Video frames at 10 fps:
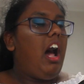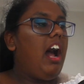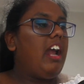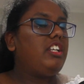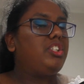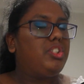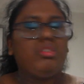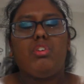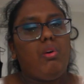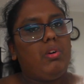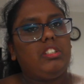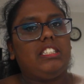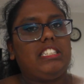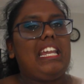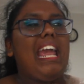I do not want
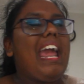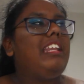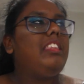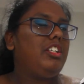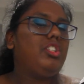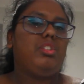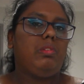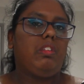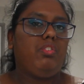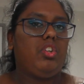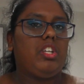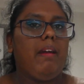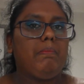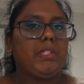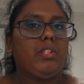to see anything to do with the future
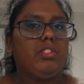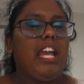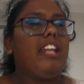episodes.